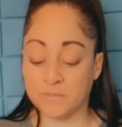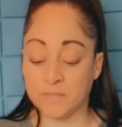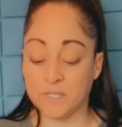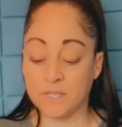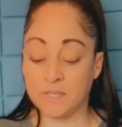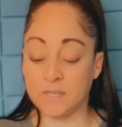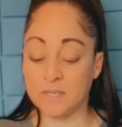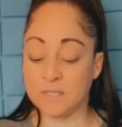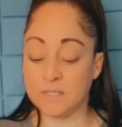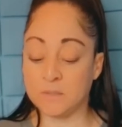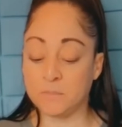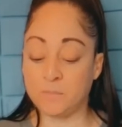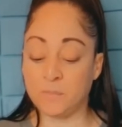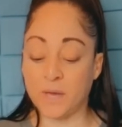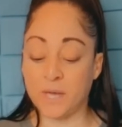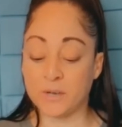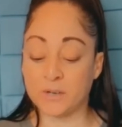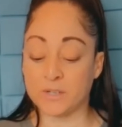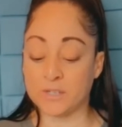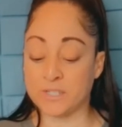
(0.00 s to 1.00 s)
It is
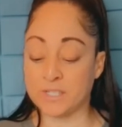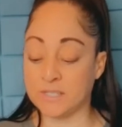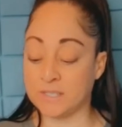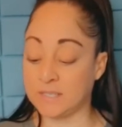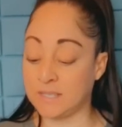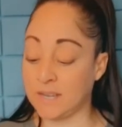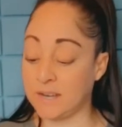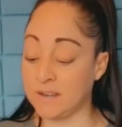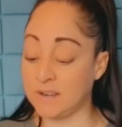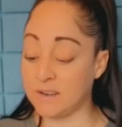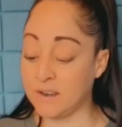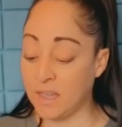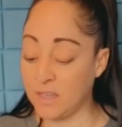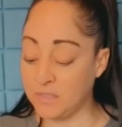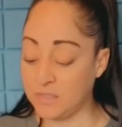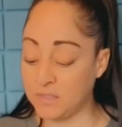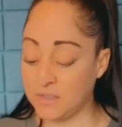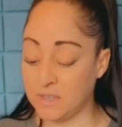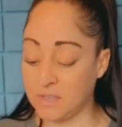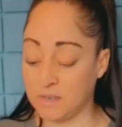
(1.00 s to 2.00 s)
better to say
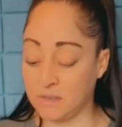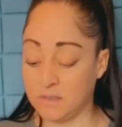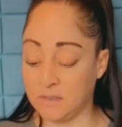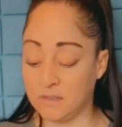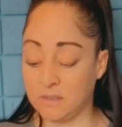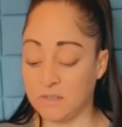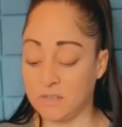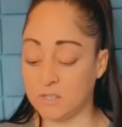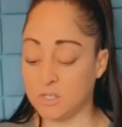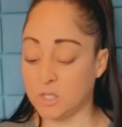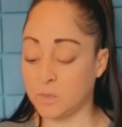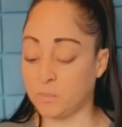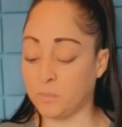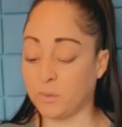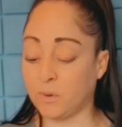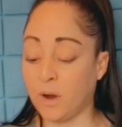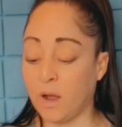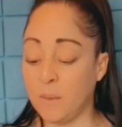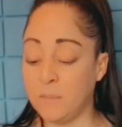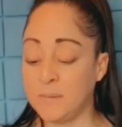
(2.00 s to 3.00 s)
nothing than to
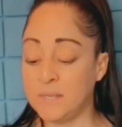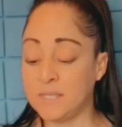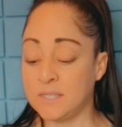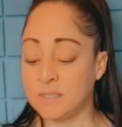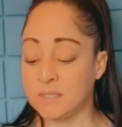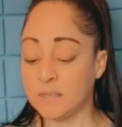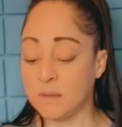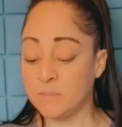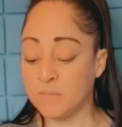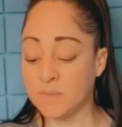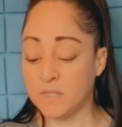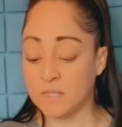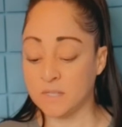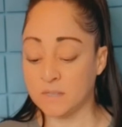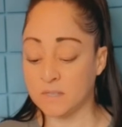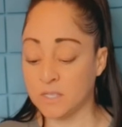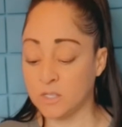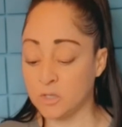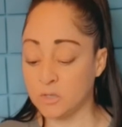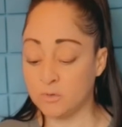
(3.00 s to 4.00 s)
promise
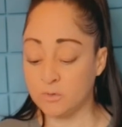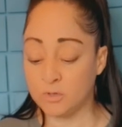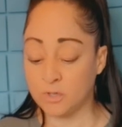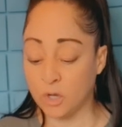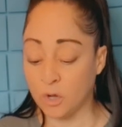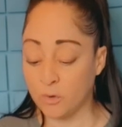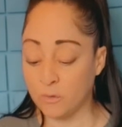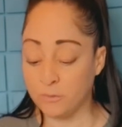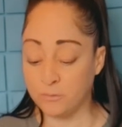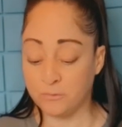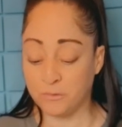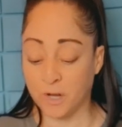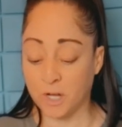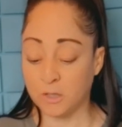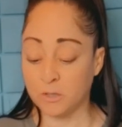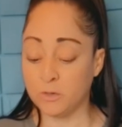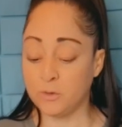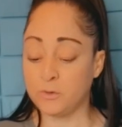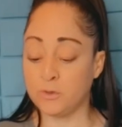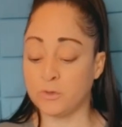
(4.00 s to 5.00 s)
something that you don't
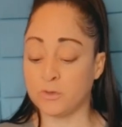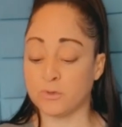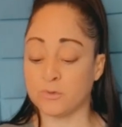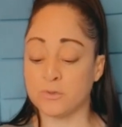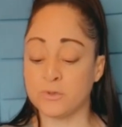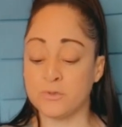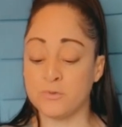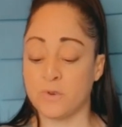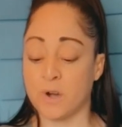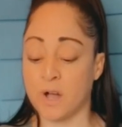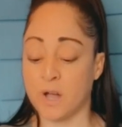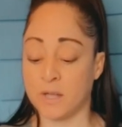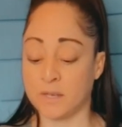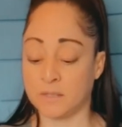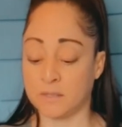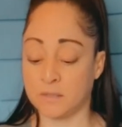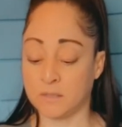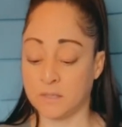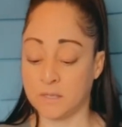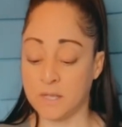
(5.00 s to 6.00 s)
follow through on.